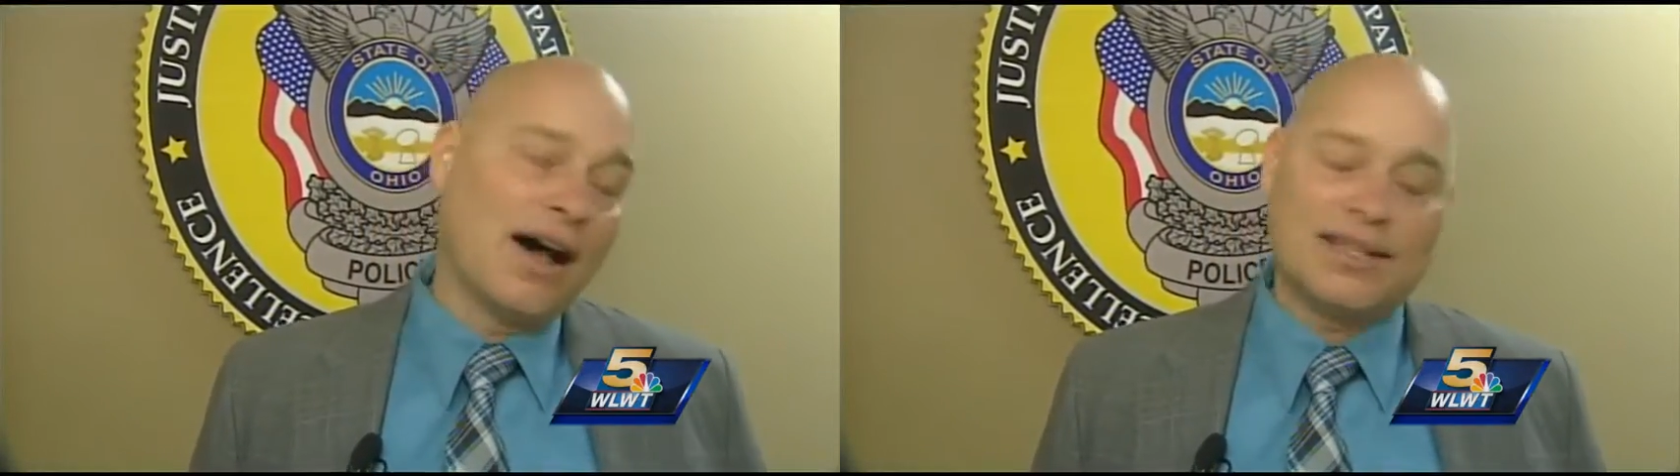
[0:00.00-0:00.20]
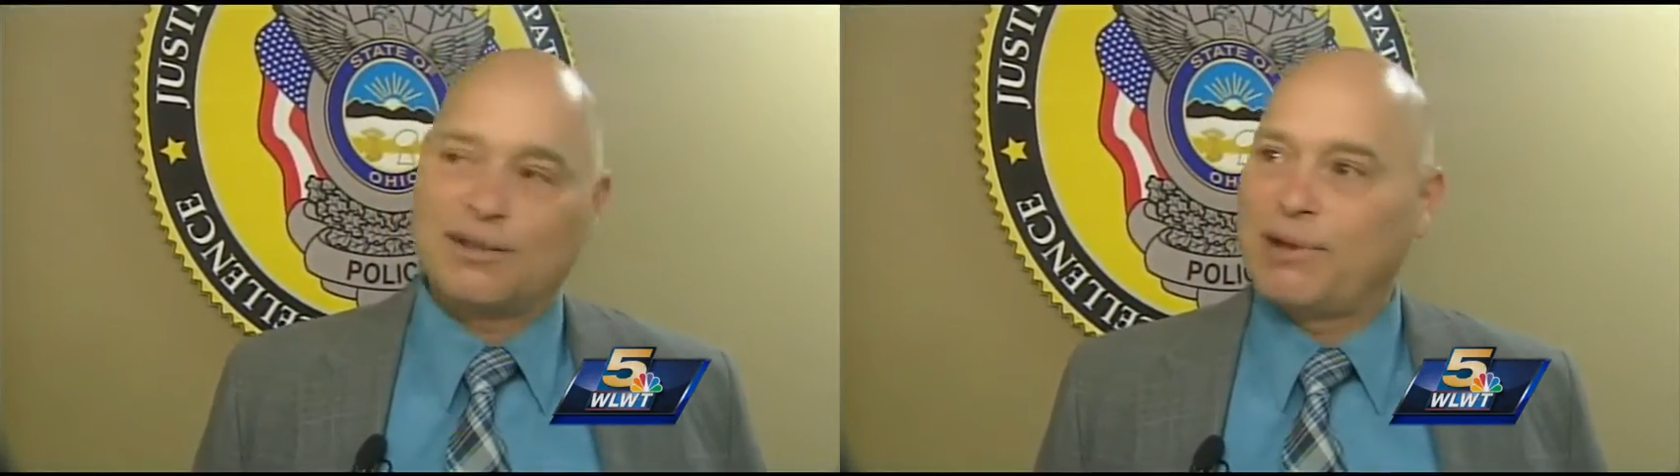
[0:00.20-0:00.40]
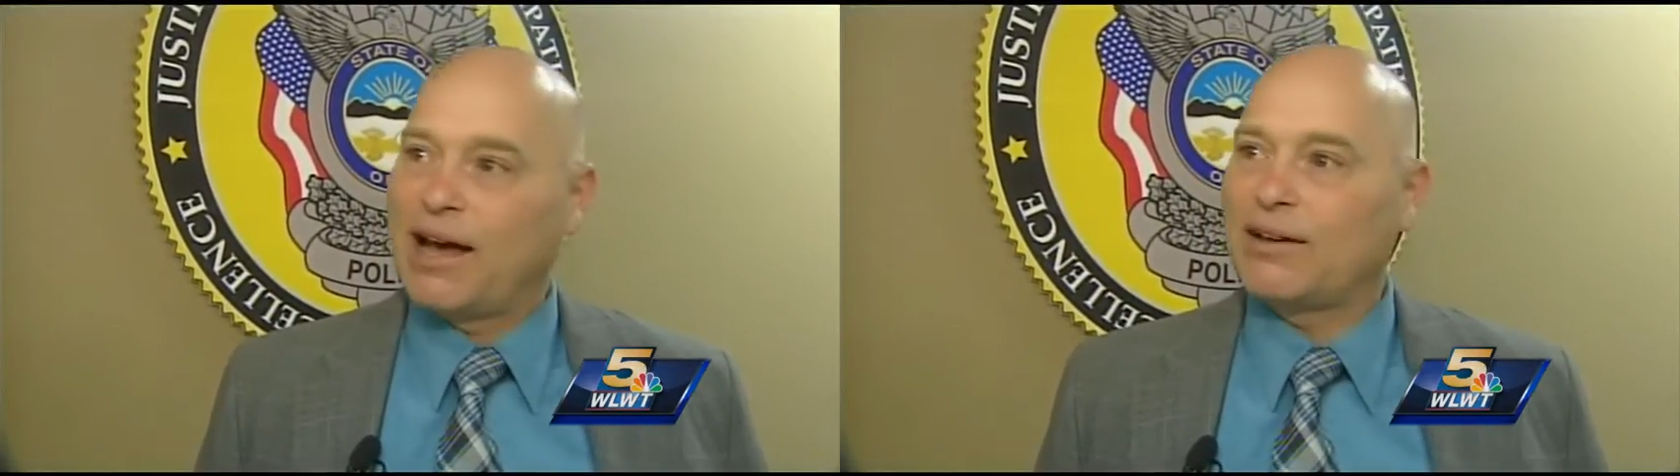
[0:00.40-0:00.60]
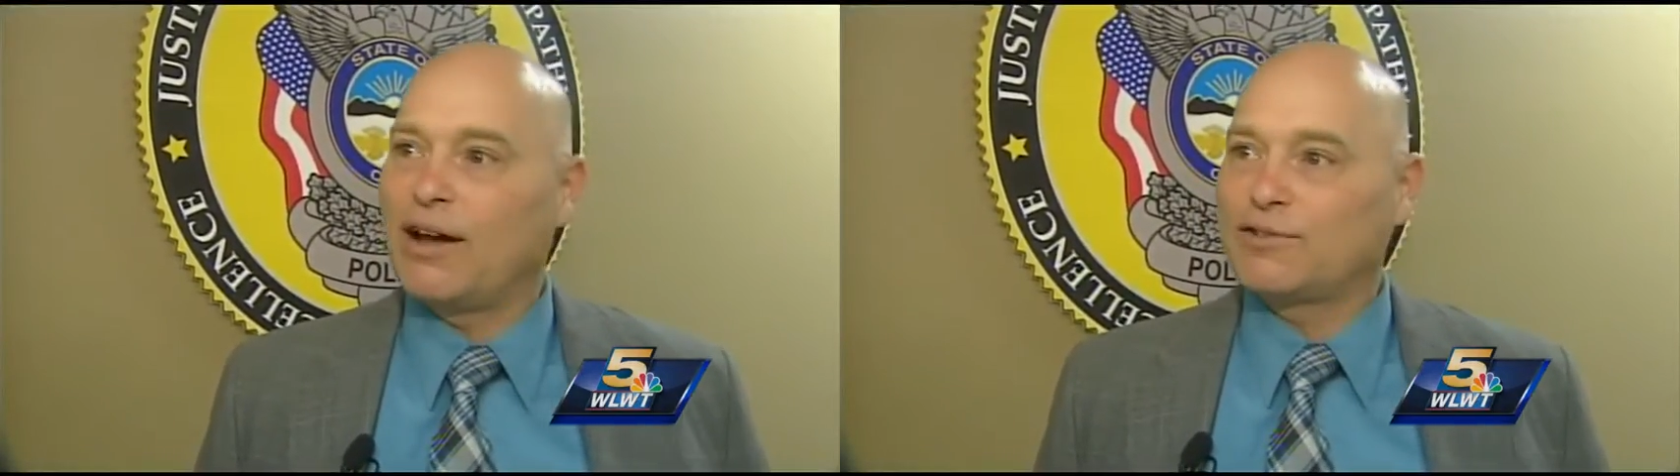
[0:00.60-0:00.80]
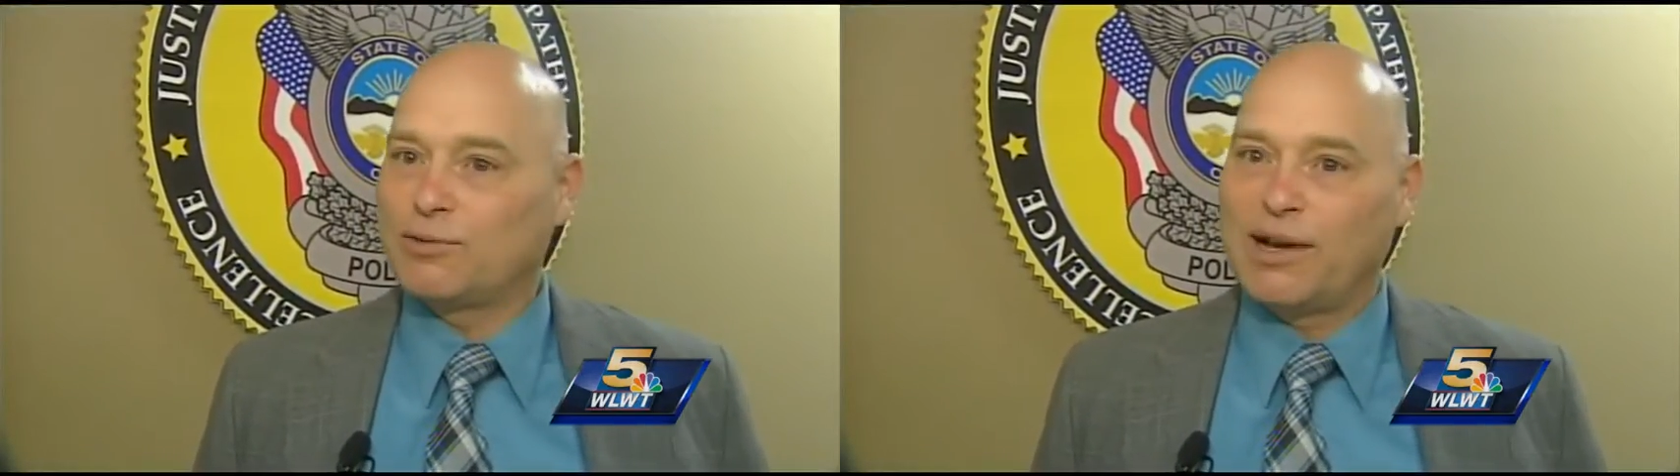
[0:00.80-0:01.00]
us
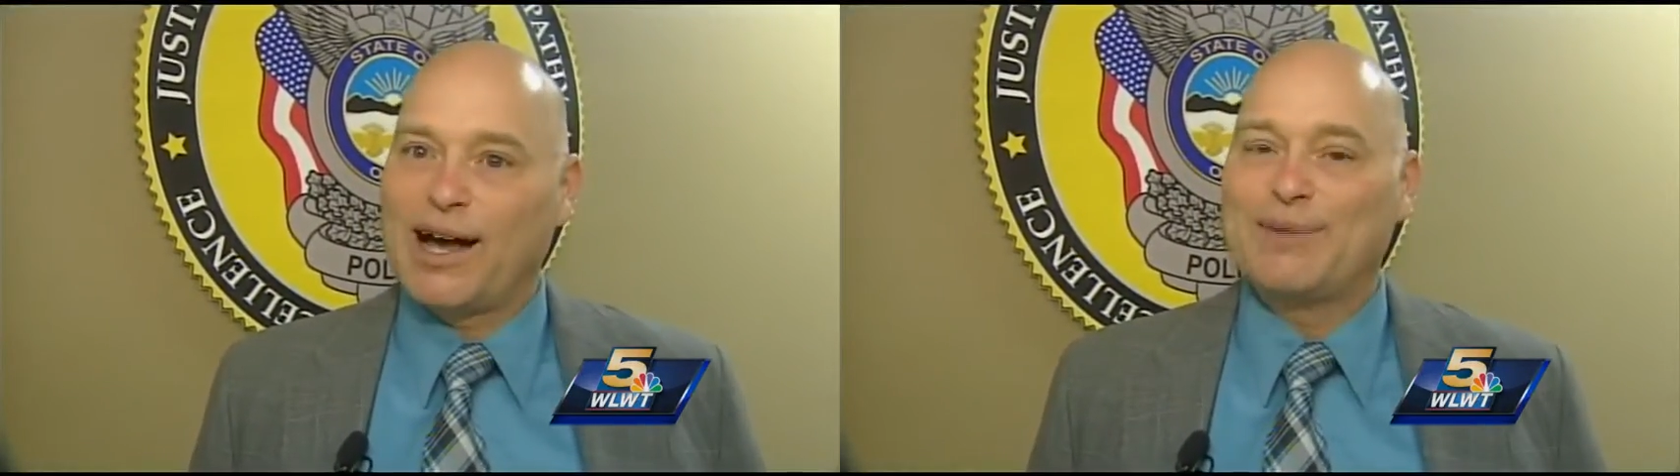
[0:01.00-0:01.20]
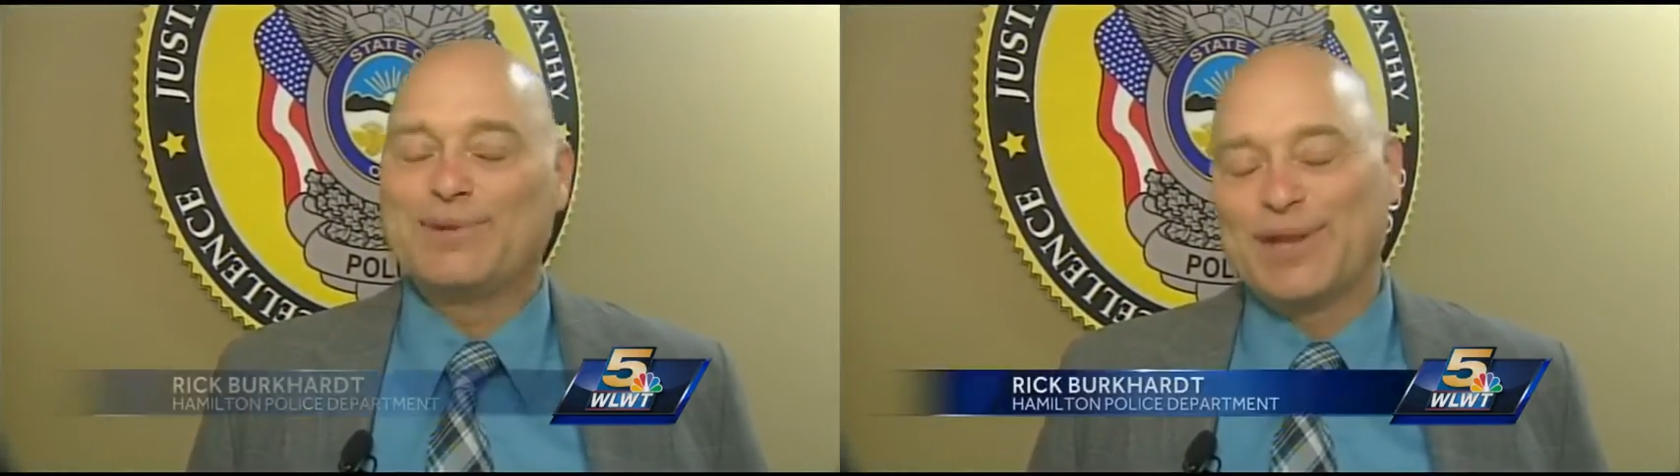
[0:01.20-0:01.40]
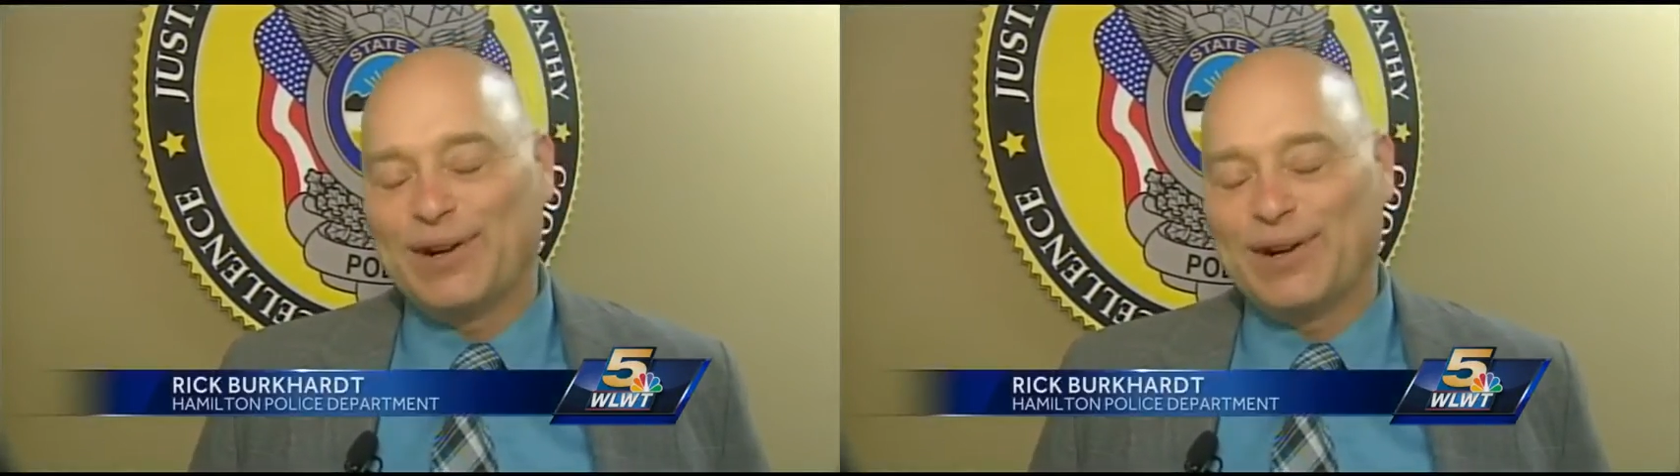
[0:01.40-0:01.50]
about Officer Bob.